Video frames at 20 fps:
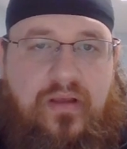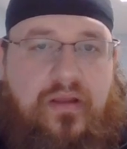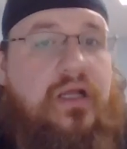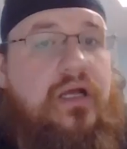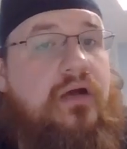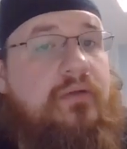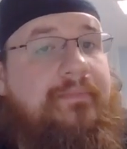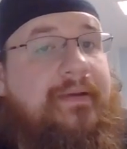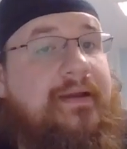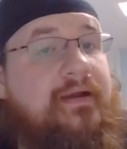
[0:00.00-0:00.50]

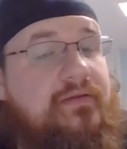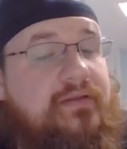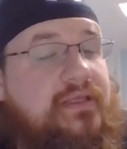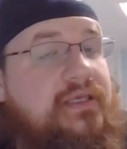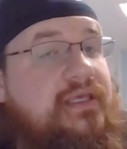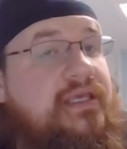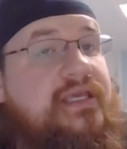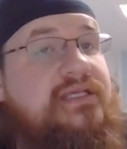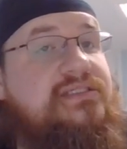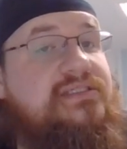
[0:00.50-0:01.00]
Apparently,
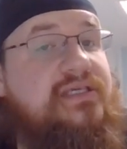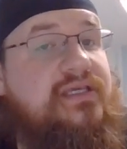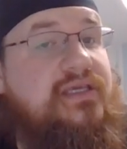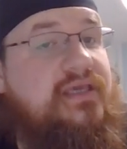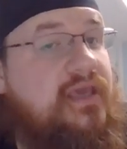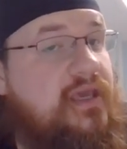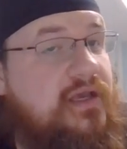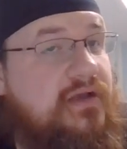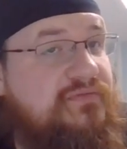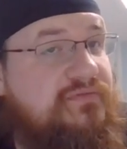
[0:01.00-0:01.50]
he is the
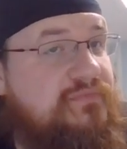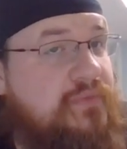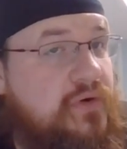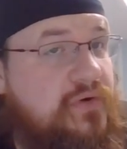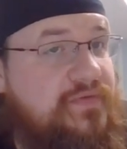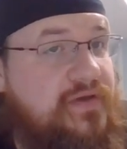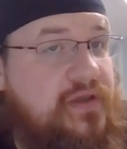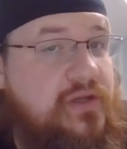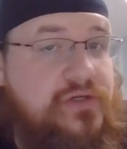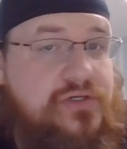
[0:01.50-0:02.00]
king of
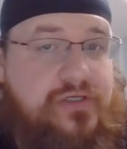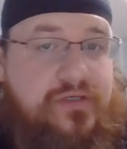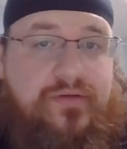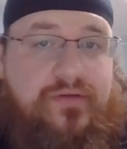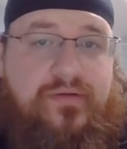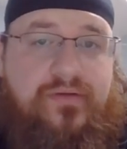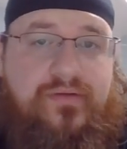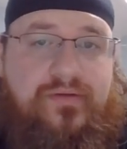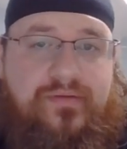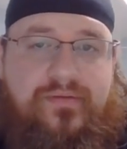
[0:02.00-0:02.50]
motivation,
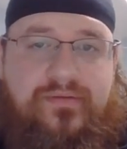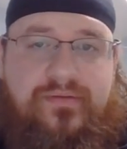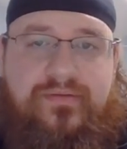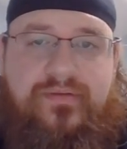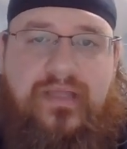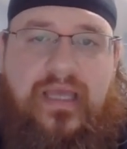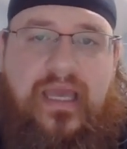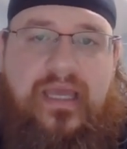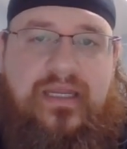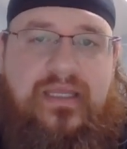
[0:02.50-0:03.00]

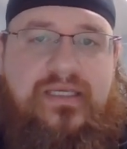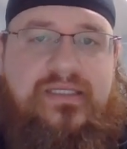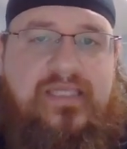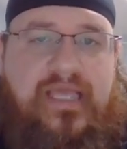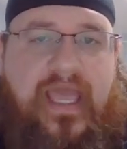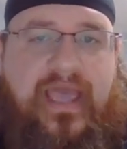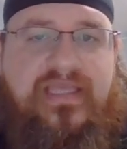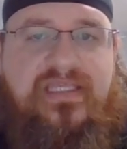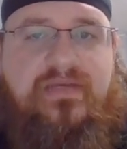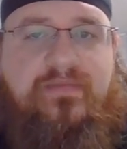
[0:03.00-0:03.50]
and he is
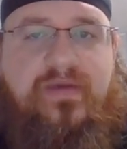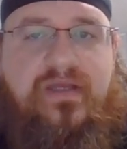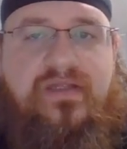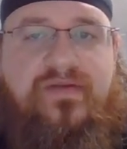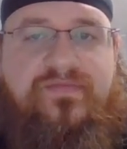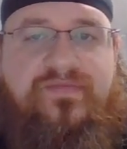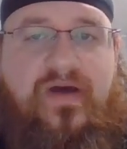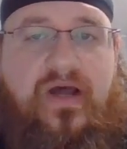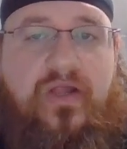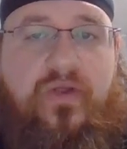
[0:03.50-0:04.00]
asking me to
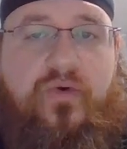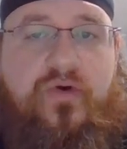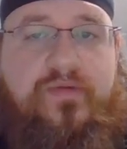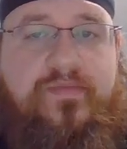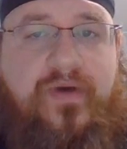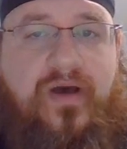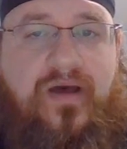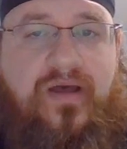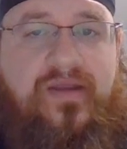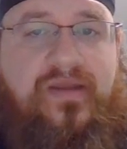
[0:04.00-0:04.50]
follow him
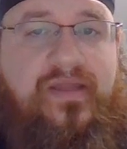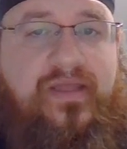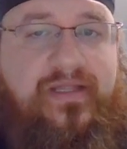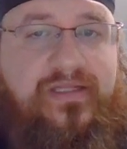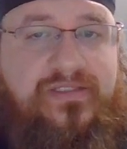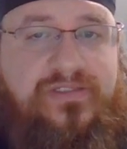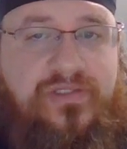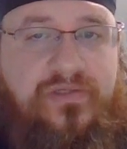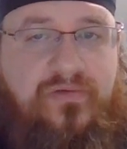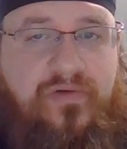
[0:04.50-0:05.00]
on
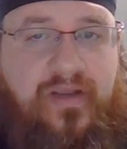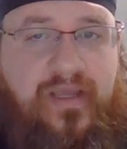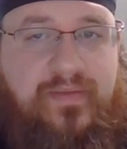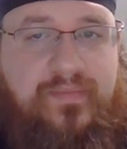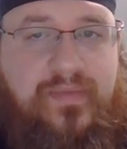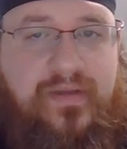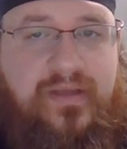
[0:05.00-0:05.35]
Instagram.